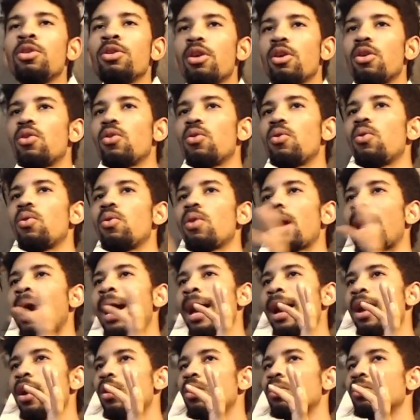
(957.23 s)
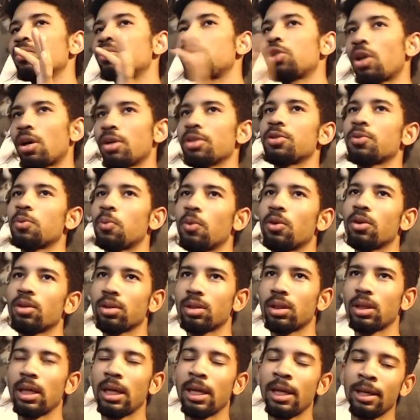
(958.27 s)
know how charts
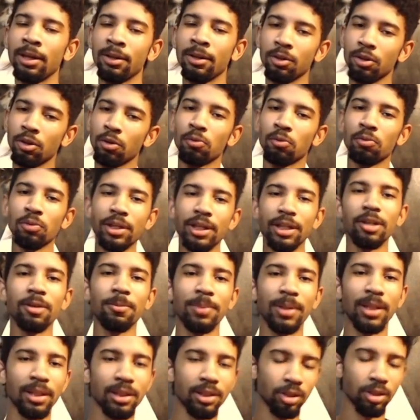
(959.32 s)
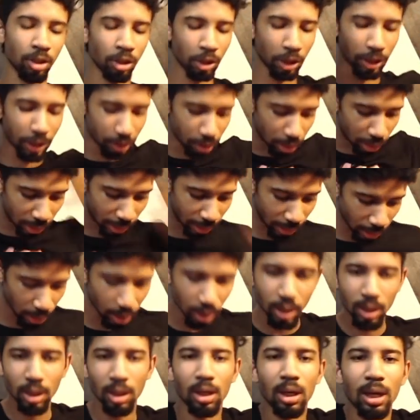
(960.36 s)
work in Korea because clearly
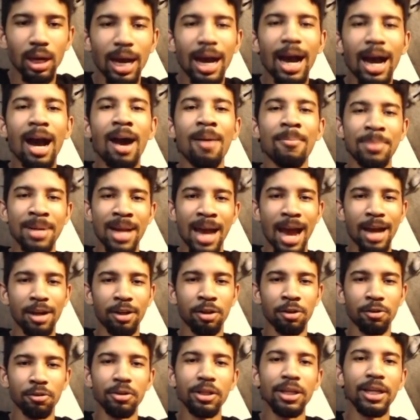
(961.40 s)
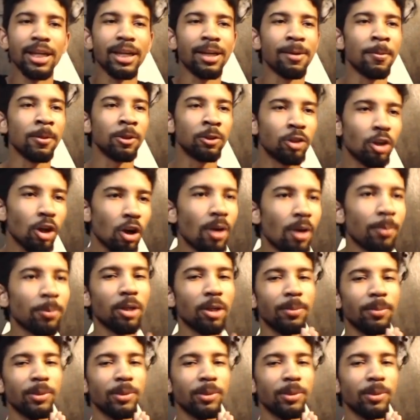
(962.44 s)
I'm not Korean. So I'm going